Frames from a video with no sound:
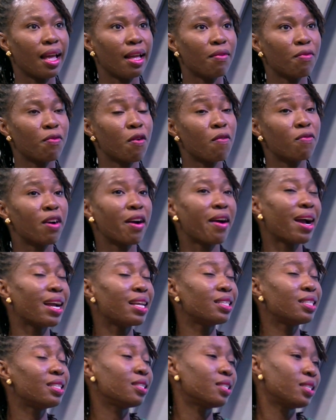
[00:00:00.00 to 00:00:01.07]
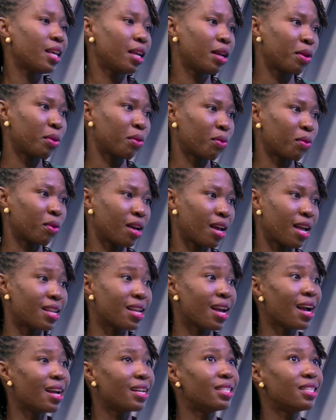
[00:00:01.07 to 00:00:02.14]
for variety's sake you know and your
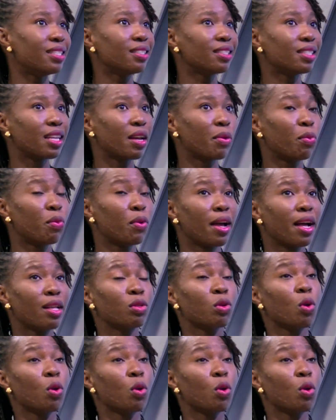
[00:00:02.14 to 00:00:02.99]
ideal say we'll get